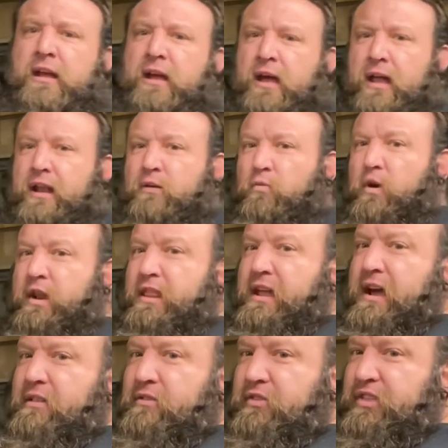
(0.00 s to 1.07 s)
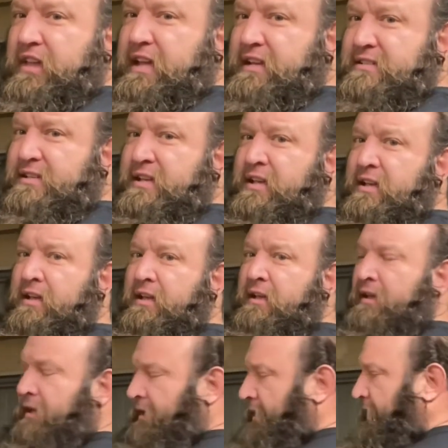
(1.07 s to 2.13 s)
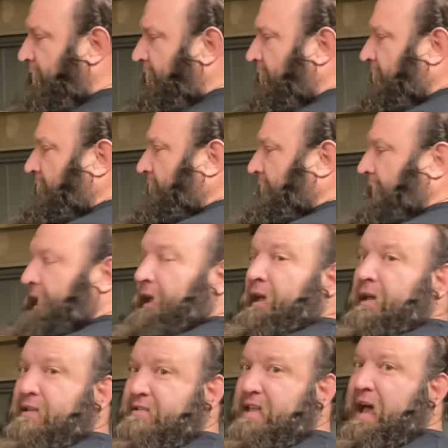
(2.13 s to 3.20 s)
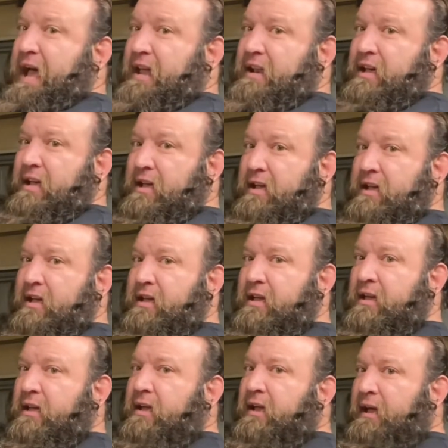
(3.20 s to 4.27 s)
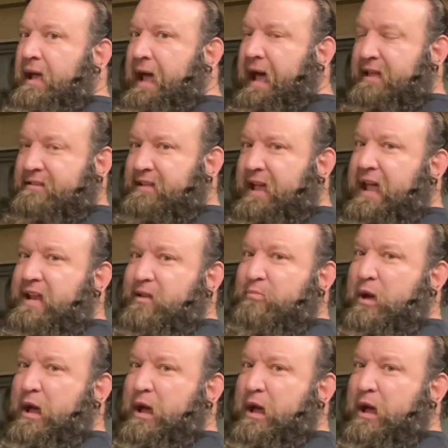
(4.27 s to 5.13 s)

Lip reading: And then one of the other things is that at the 80-pound